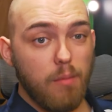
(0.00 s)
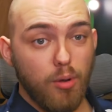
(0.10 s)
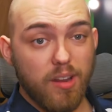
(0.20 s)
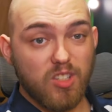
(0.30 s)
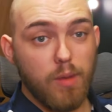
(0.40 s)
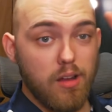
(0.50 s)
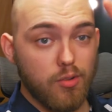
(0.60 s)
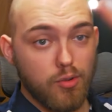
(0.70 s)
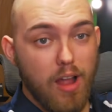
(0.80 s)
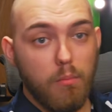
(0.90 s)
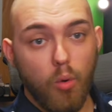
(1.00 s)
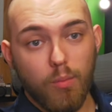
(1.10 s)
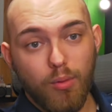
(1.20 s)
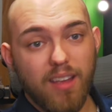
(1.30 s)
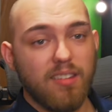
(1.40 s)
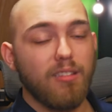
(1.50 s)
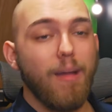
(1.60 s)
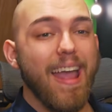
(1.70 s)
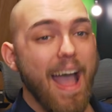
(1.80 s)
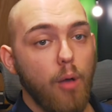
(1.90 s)
and putting speakers around more places
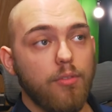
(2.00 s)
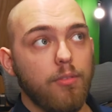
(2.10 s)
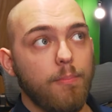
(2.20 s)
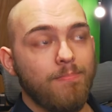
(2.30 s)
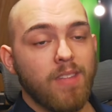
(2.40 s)
in my house.